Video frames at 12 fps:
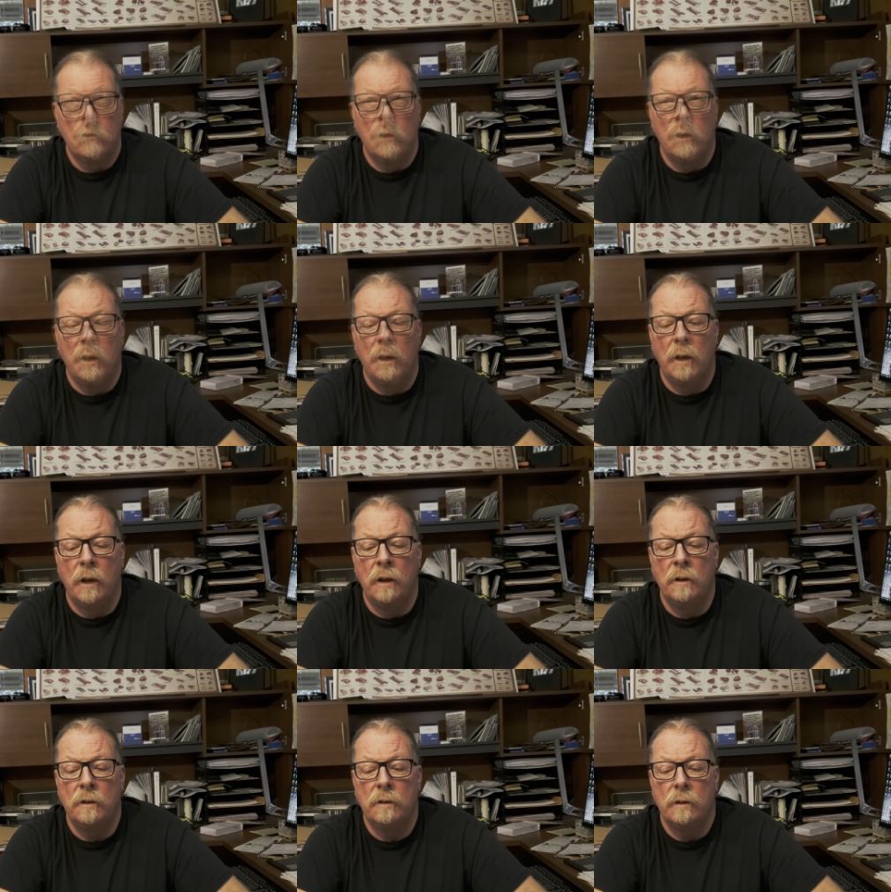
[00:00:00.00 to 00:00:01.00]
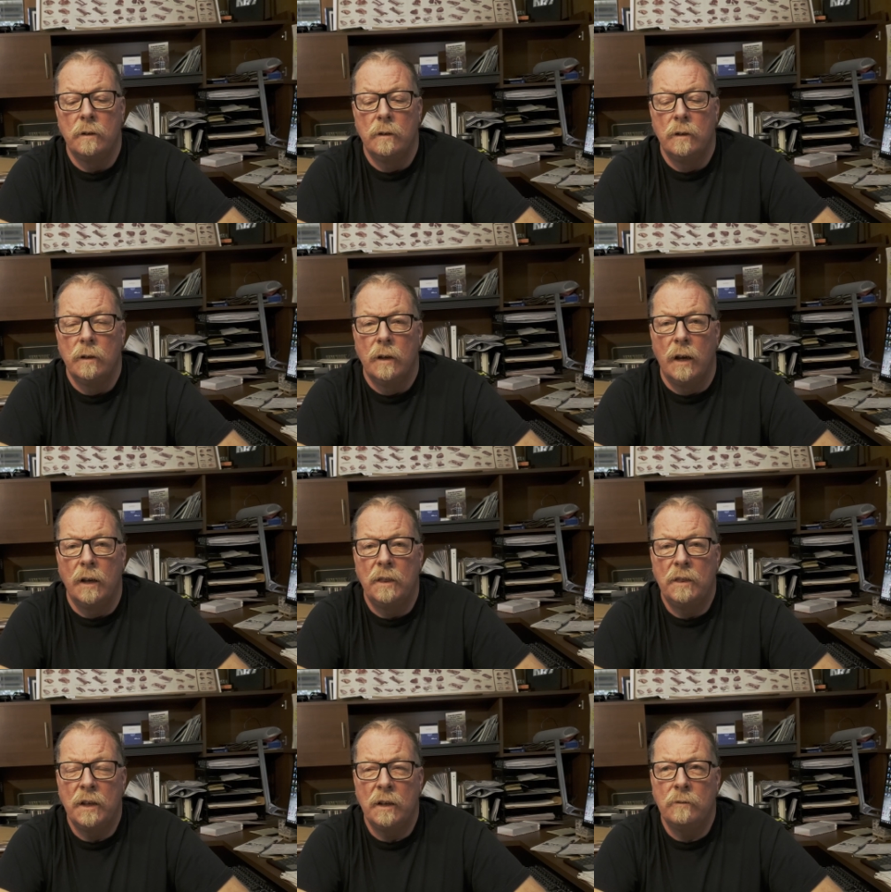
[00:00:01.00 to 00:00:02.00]
And I
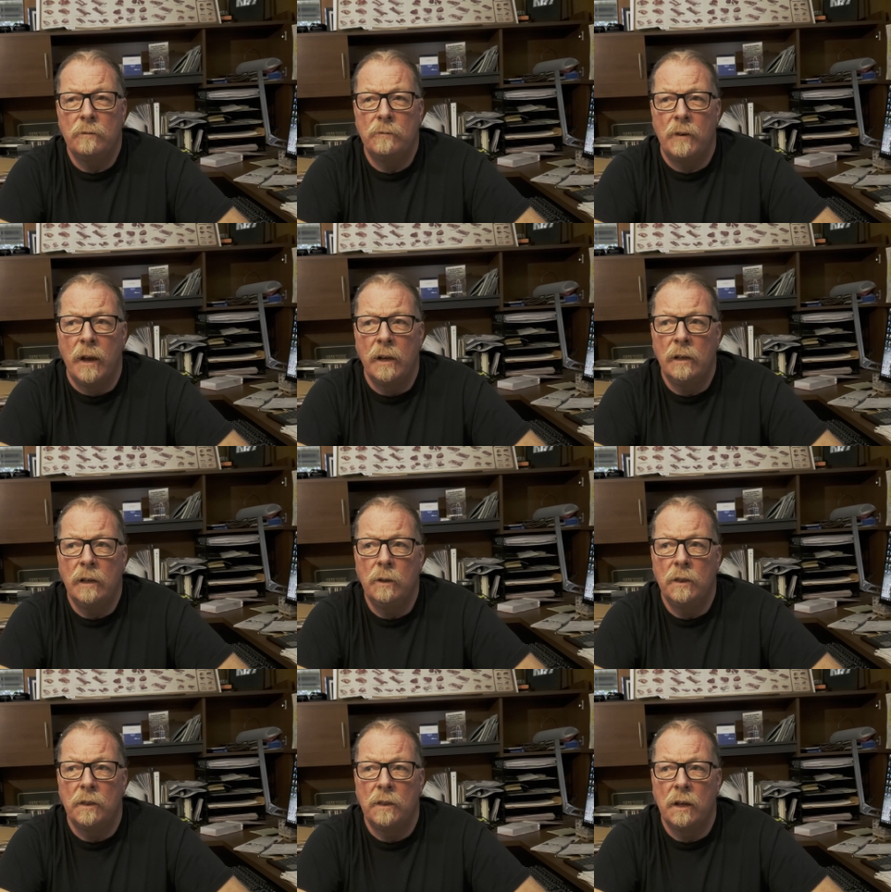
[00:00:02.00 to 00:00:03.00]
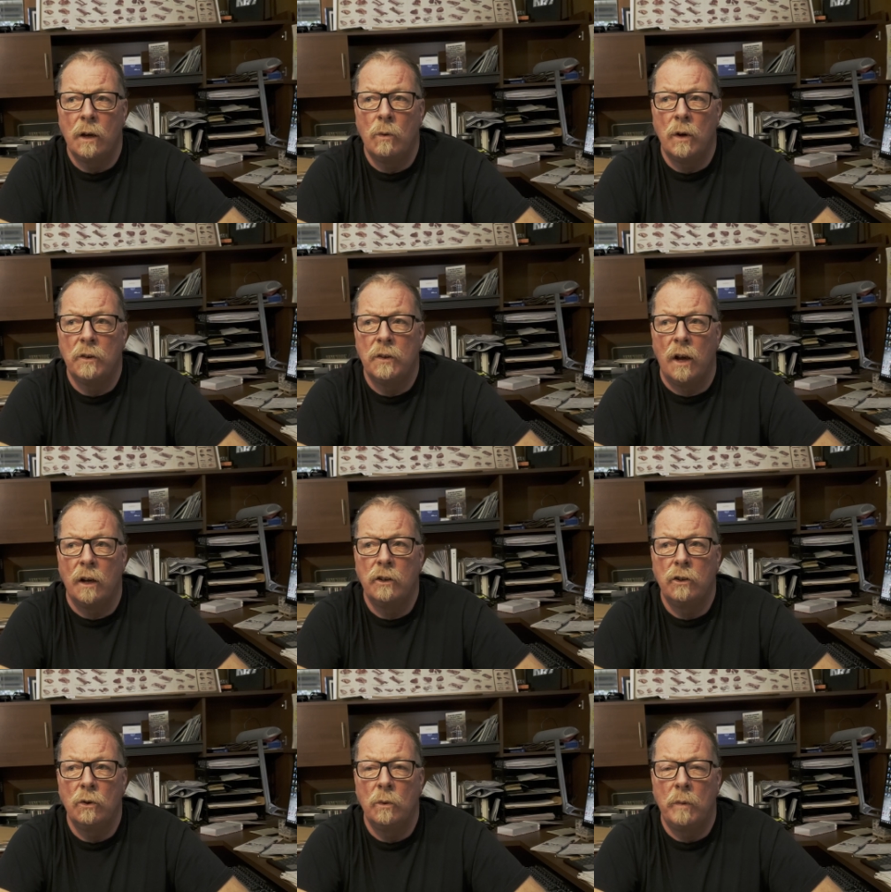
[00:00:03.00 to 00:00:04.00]
think finally the thing I want to talk
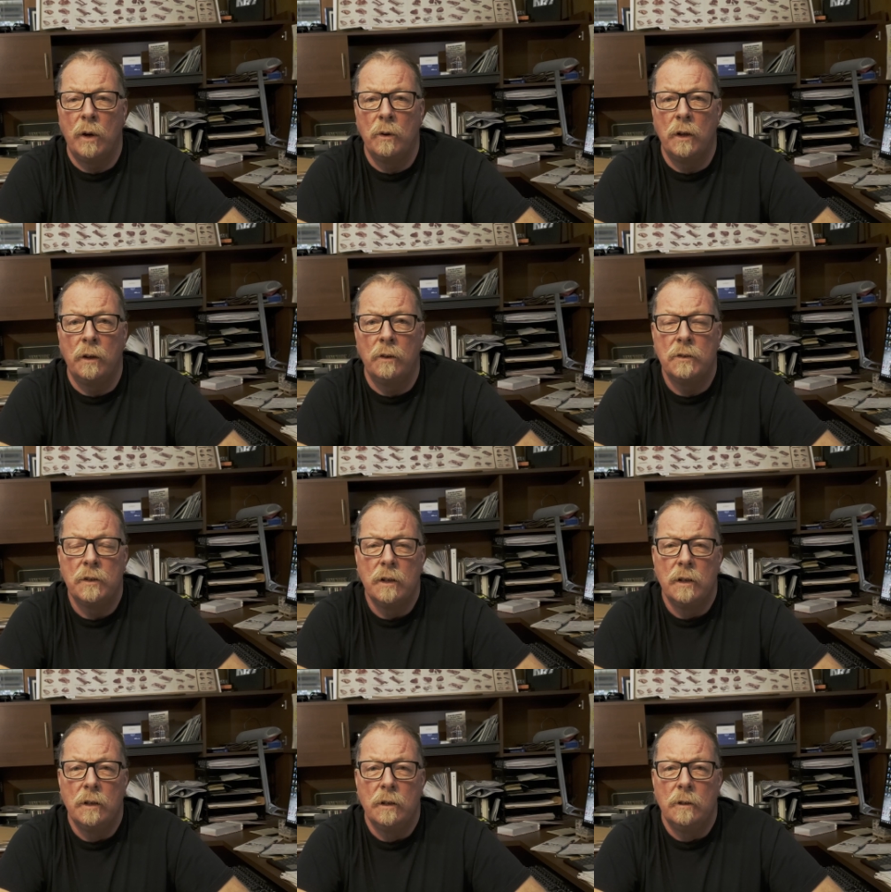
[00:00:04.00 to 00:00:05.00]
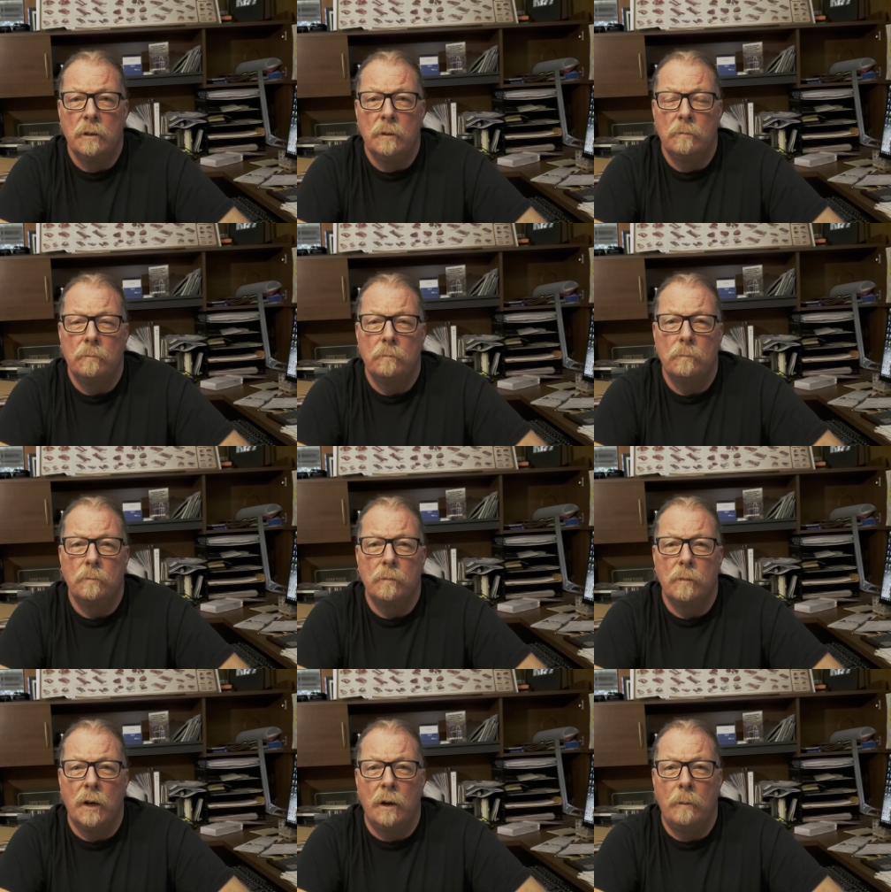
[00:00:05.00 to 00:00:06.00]
to you about is
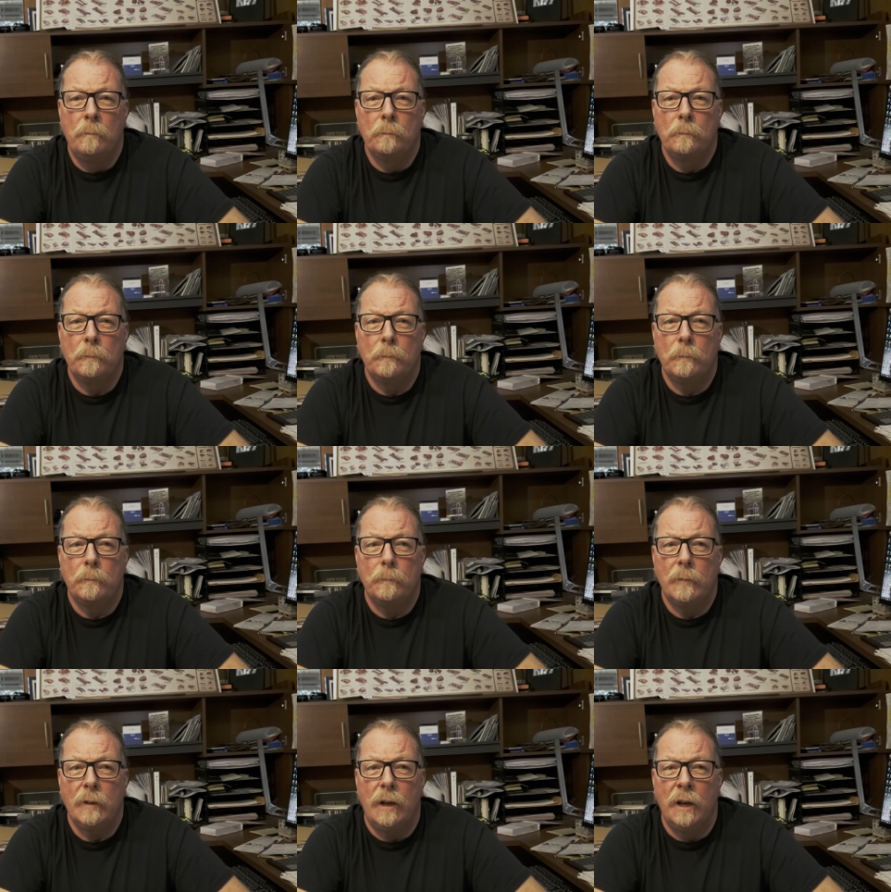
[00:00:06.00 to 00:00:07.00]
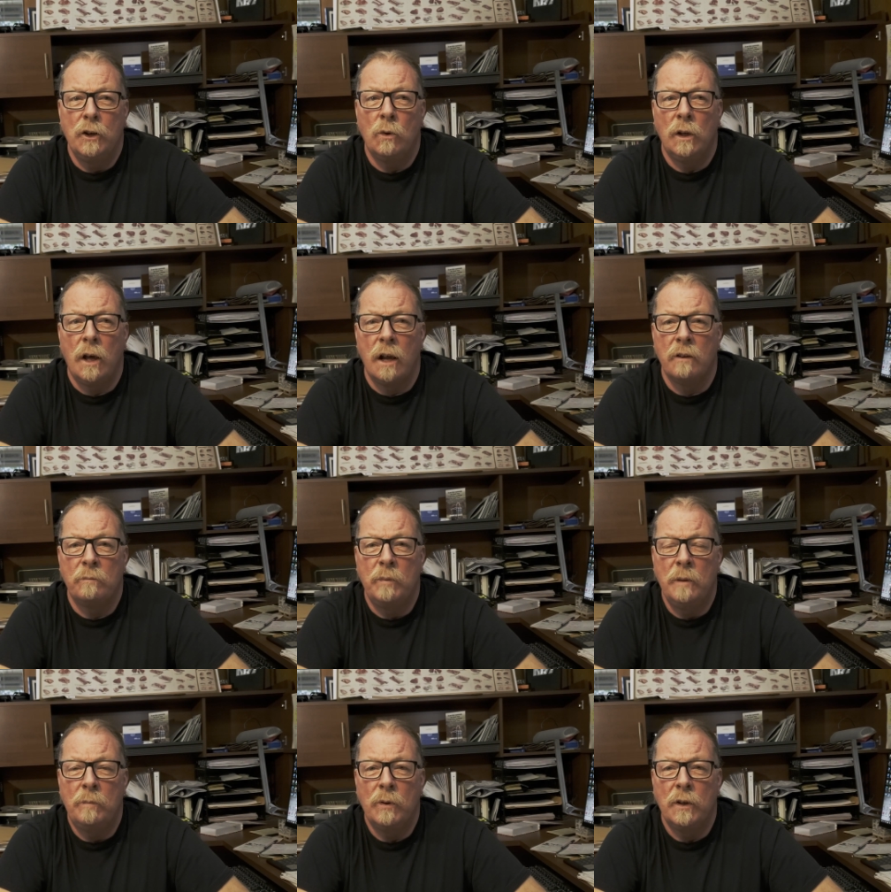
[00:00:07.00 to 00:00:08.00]
um, I know a lot of
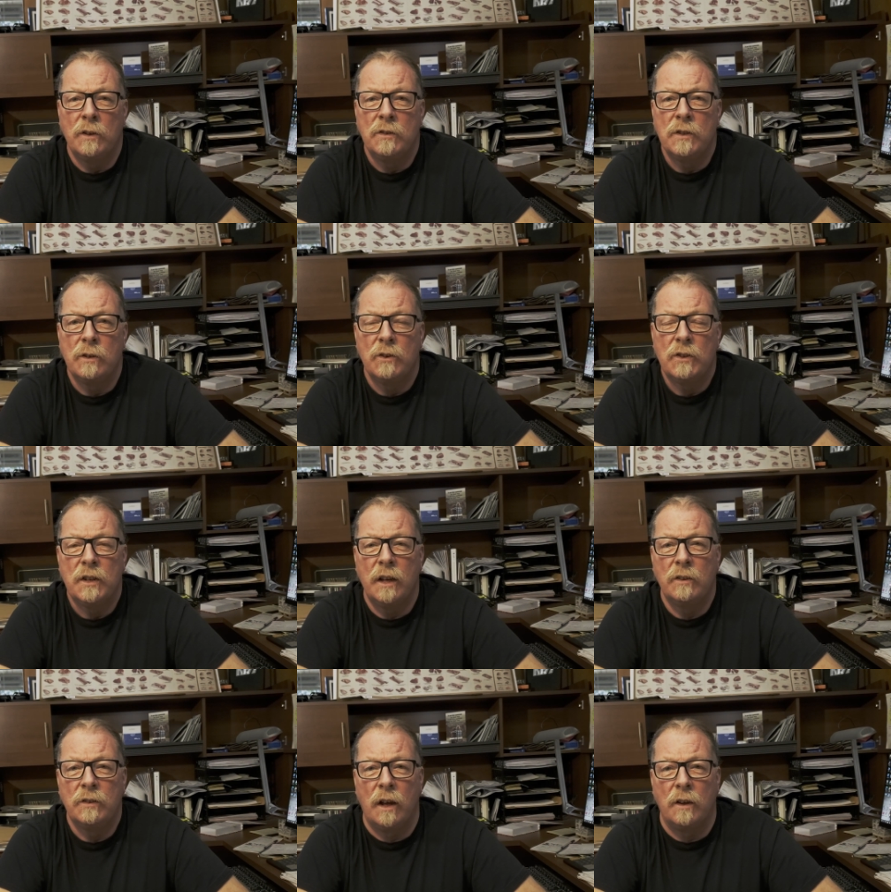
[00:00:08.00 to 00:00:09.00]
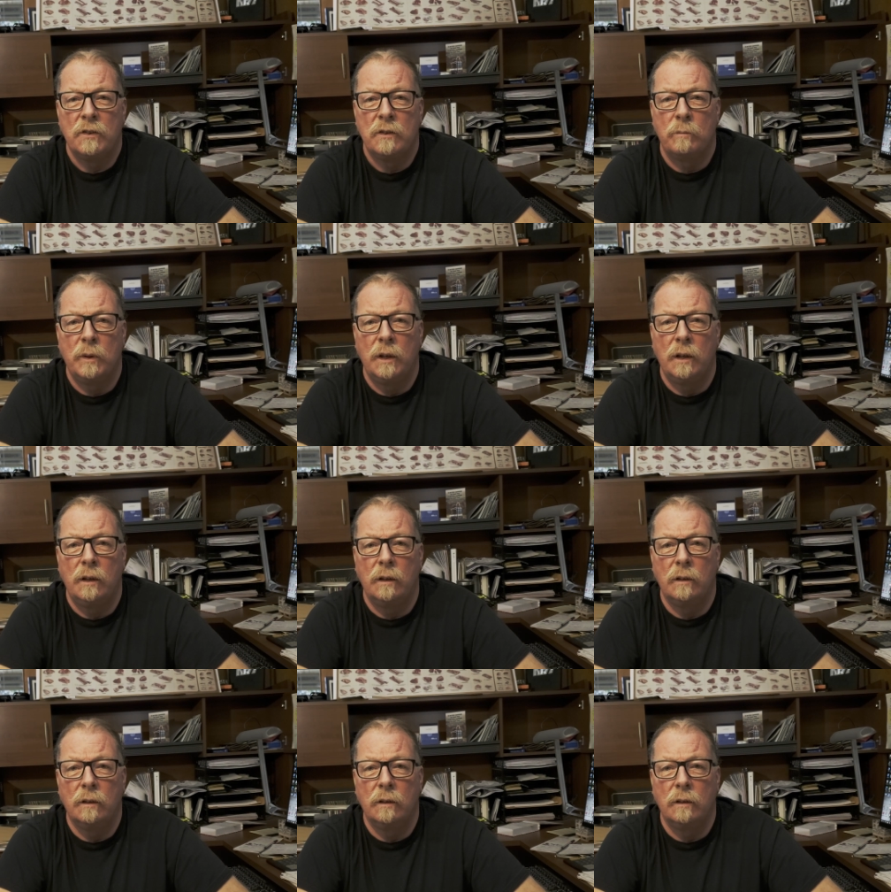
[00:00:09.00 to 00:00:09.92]
people consider steak sauce to be